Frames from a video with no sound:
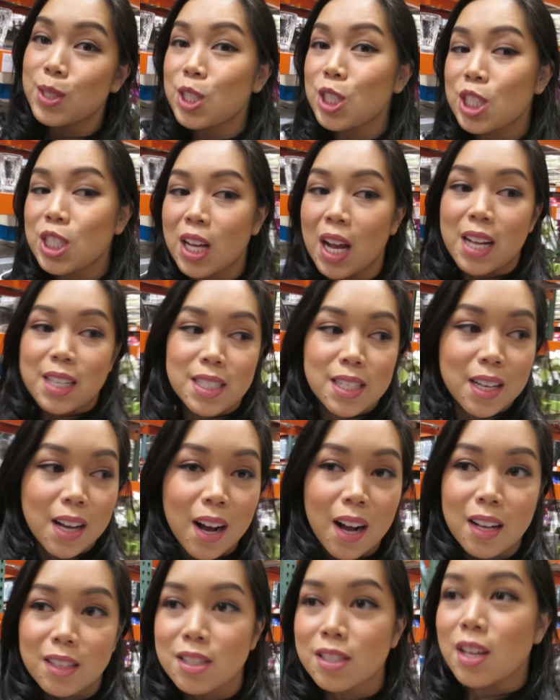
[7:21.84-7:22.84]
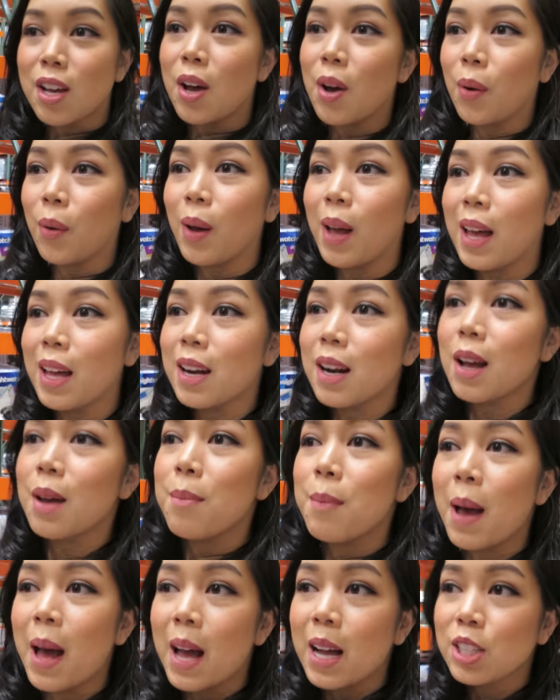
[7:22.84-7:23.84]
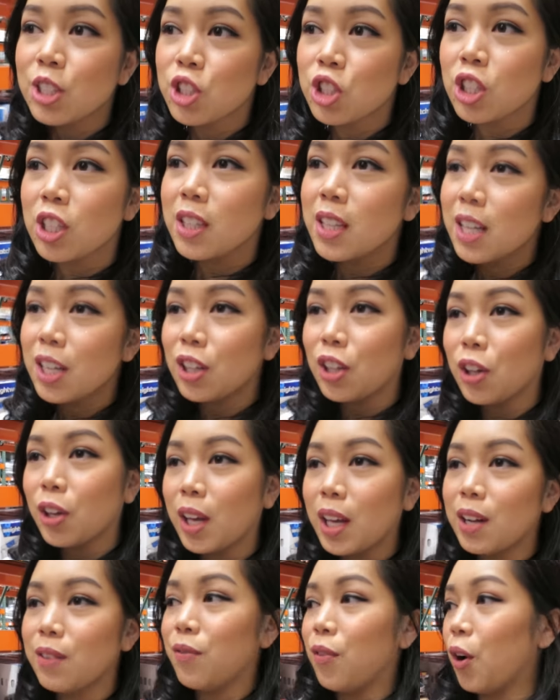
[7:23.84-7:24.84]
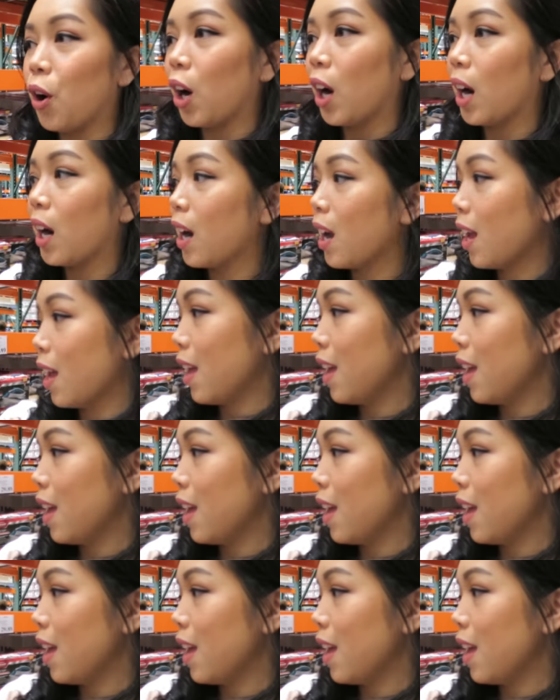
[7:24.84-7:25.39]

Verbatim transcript: We just got to Costco and I'm actually in looking for.